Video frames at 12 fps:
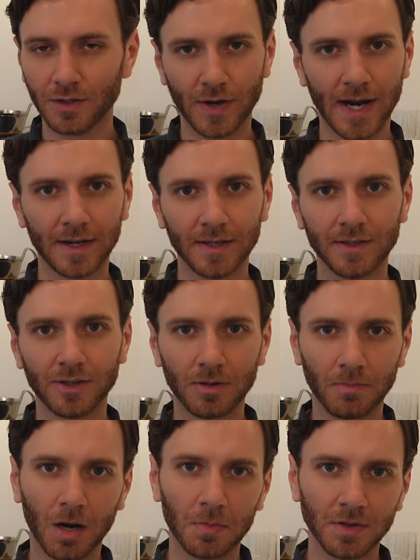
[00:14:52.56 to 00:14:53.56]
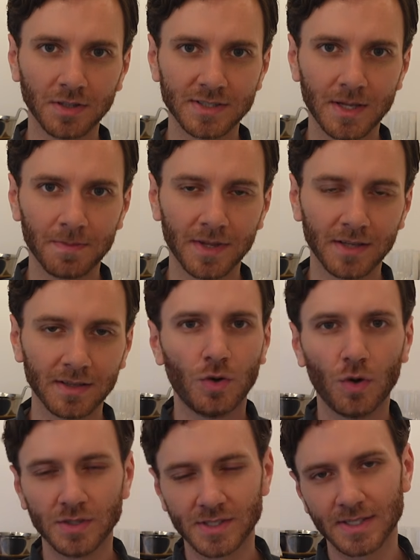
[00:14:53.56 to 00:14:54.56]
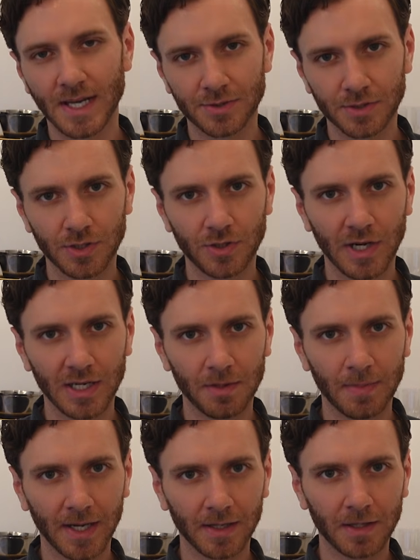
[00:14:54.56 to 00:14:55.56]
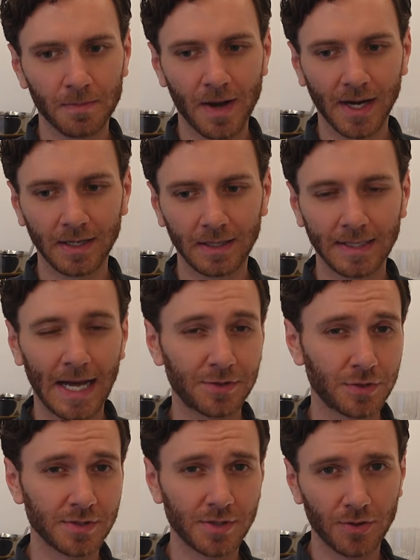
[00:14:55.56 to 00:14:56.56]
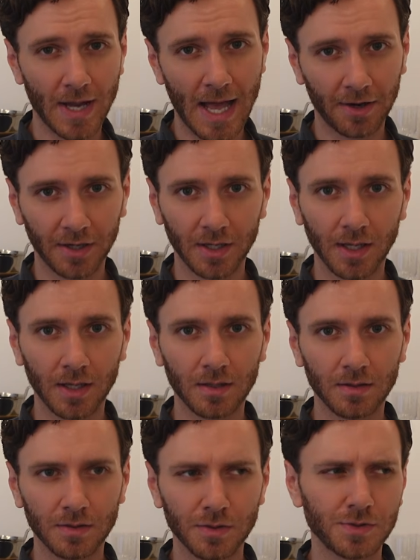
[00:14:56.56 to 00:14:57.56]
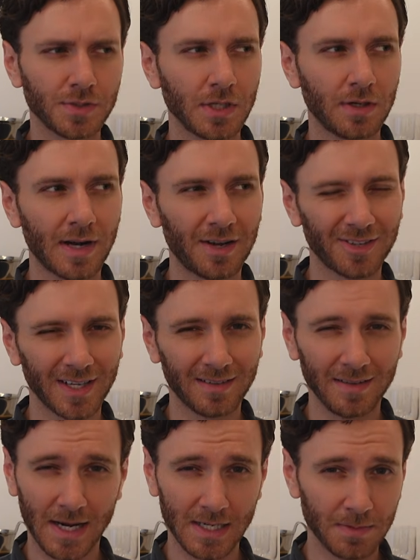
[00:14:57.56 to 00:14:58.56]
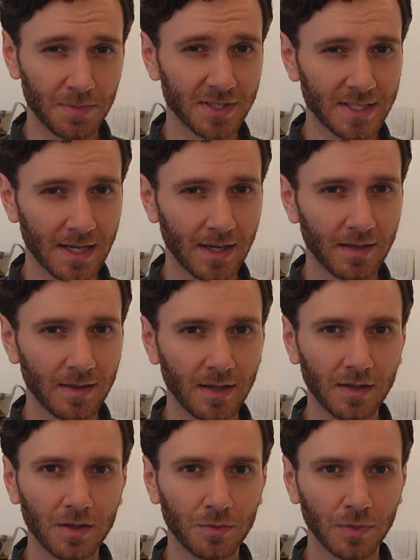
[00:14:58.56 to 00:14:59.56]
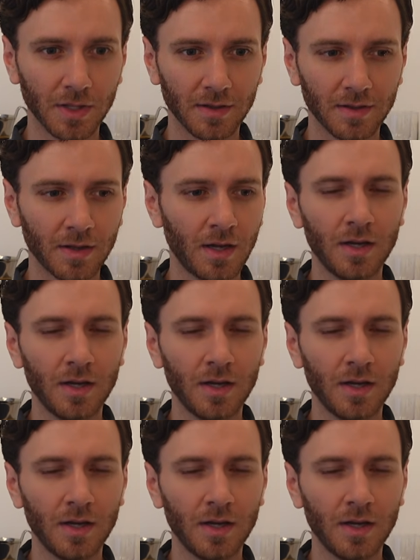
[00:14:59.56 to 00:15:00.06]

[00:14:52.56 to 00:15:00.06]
granite or marble or something, quartz is actually created by combining natural stone aggregate, usually around like 90%, I think, with